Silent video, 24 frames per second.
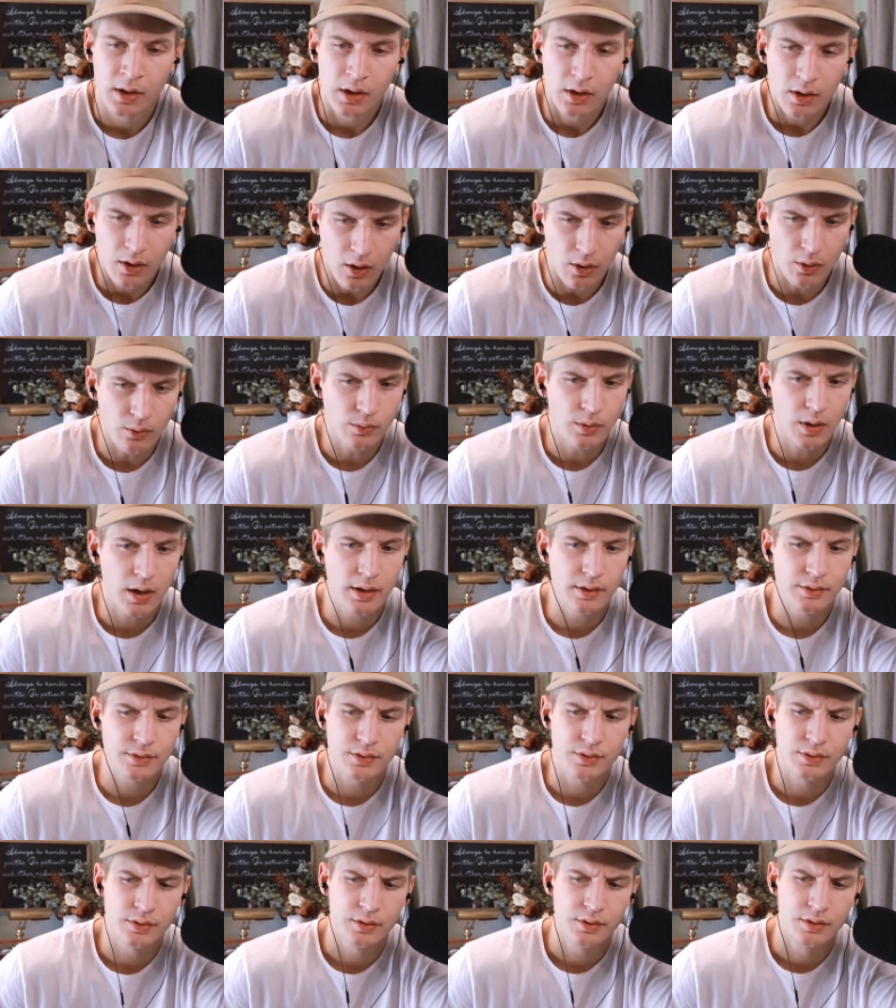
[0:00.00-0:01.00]
All right.
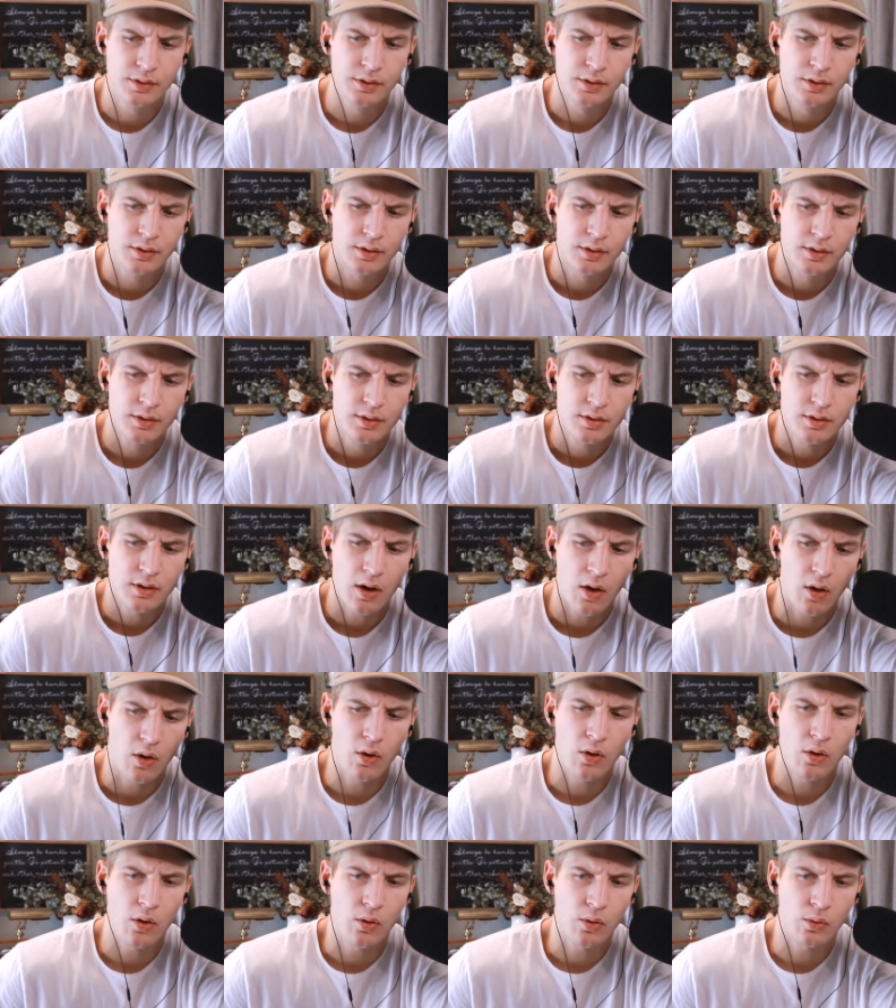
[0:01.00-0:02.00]

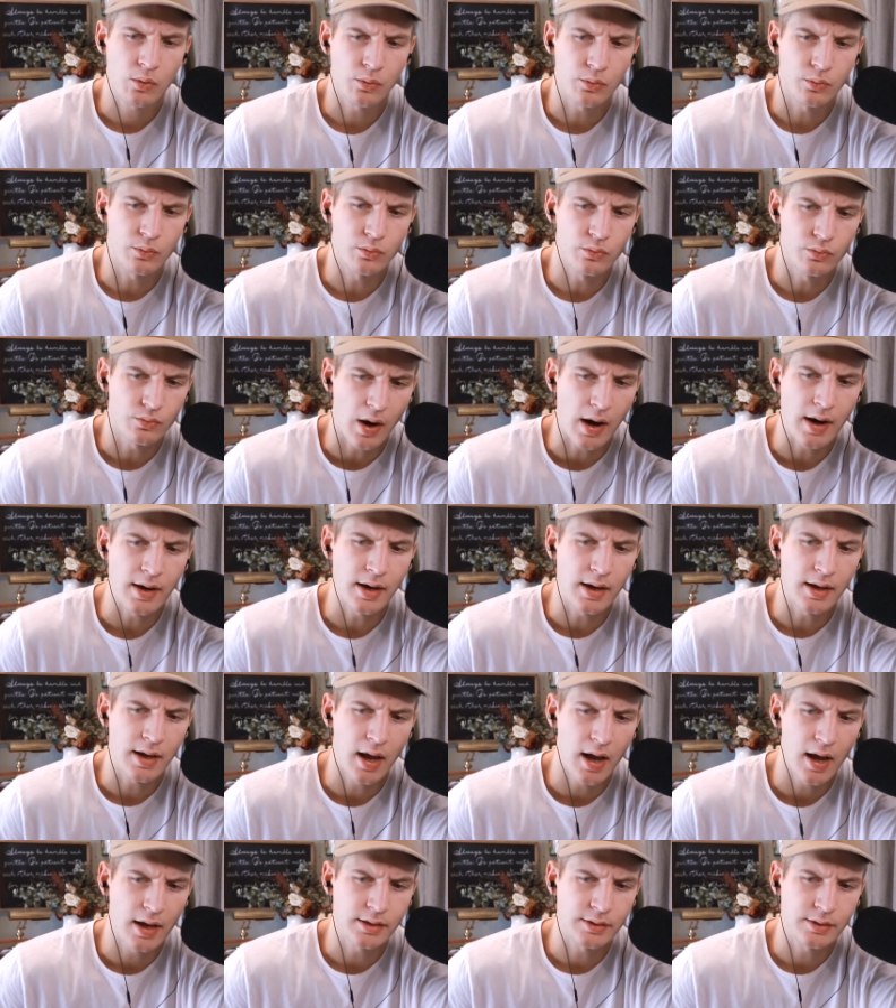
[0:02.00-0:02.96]
All righty, guys.